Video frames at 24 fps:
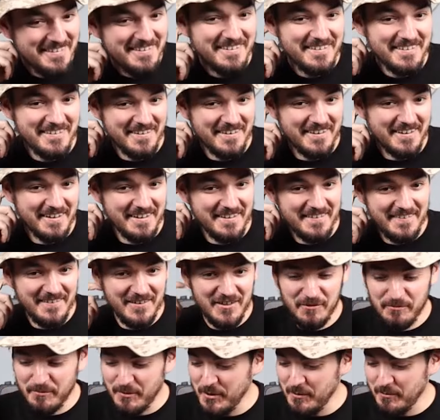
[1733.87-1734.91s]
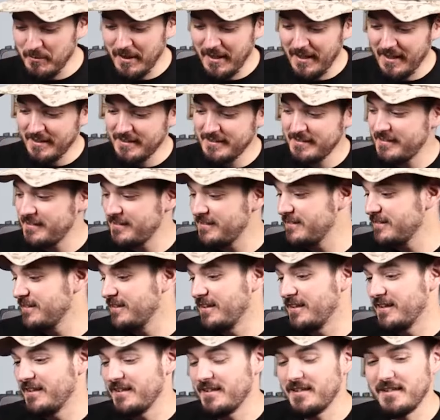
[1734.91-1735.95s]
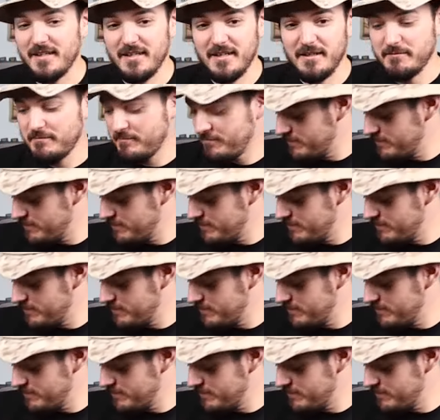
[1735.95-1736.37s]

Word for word: All right, there's boot bands. Um,